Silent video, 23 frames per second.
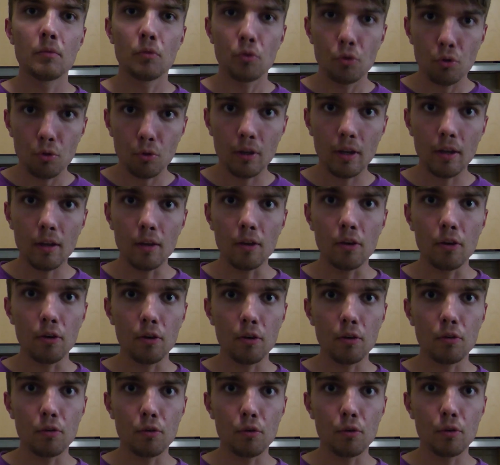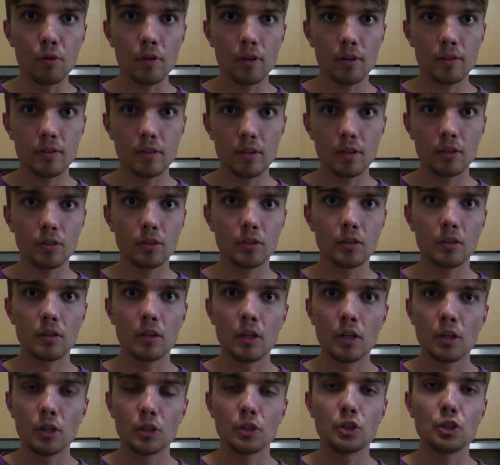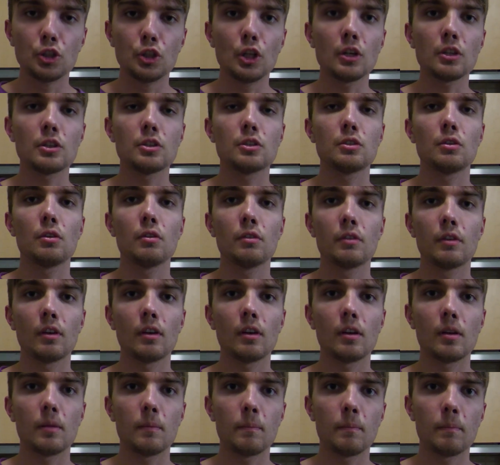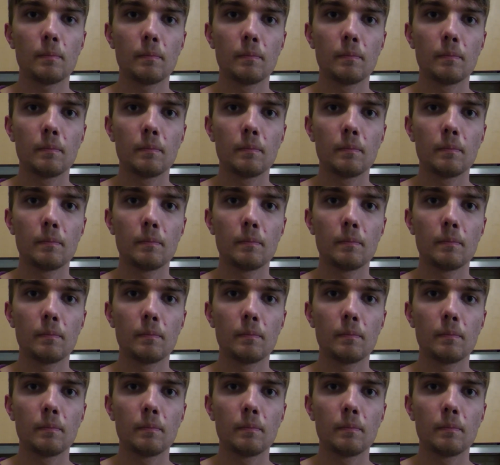you'll get into your destination just on time.